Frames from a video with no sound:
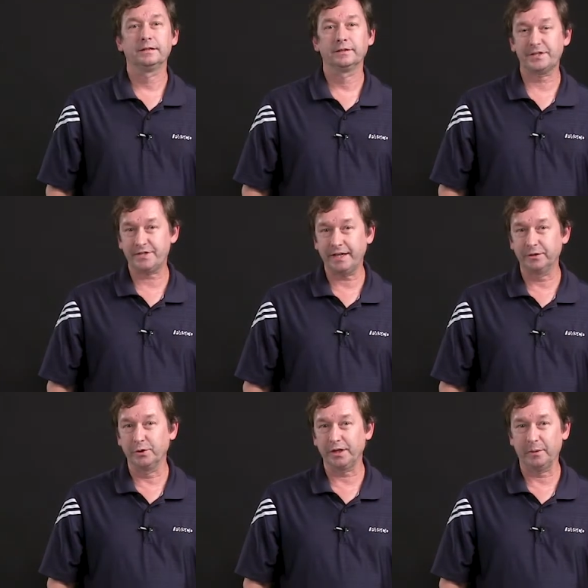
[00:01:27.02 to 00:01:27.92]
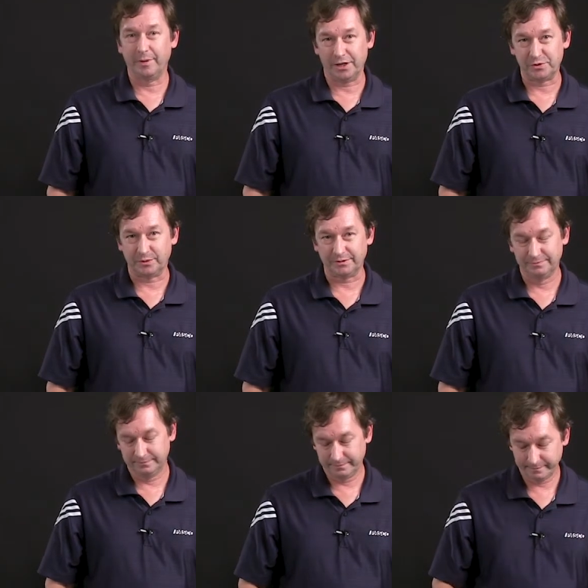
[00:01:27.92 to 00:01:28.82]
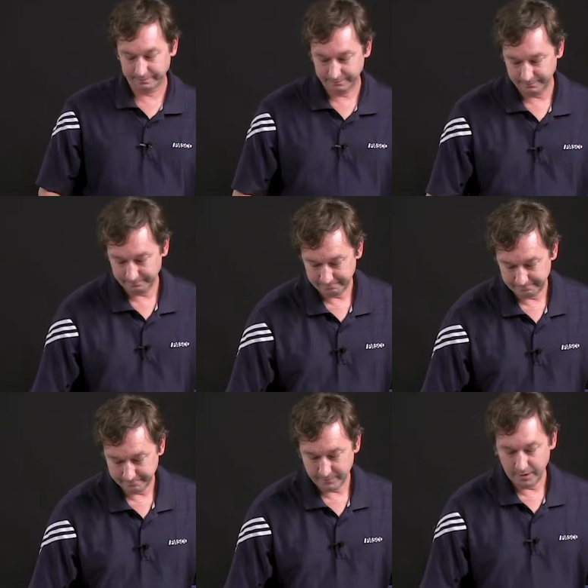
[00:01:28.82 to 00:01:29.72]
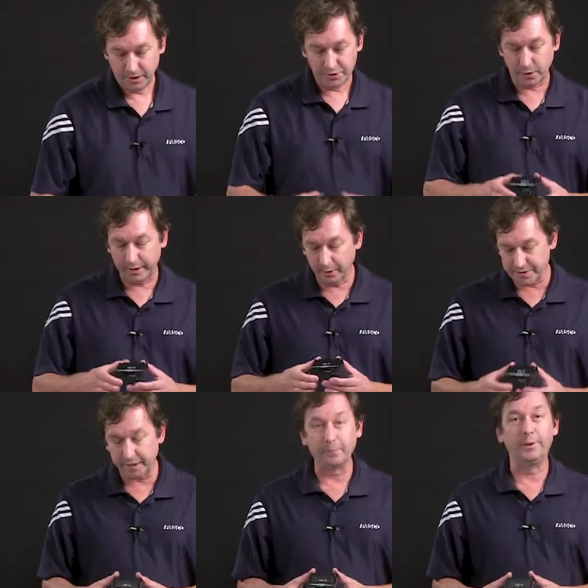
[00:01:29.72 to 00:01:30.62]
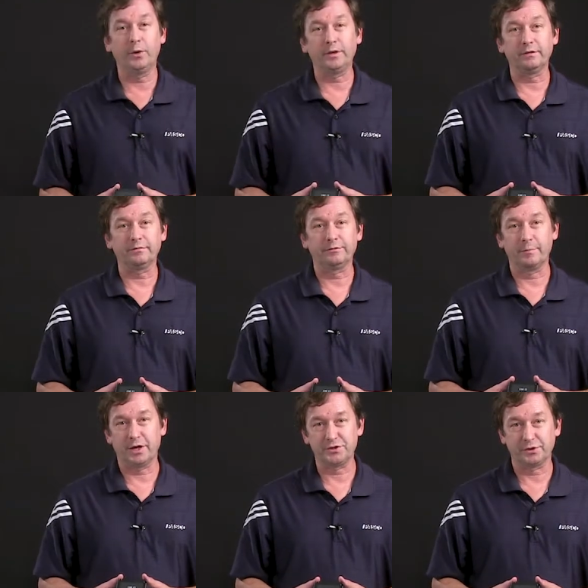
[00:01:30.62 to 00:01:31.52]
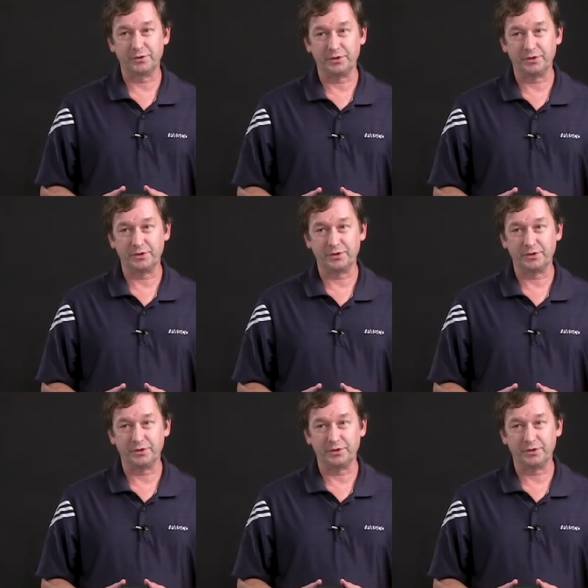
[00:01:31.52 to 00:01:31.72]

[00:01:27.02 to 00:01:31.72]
Let's take a look at a module. So here's a component from modular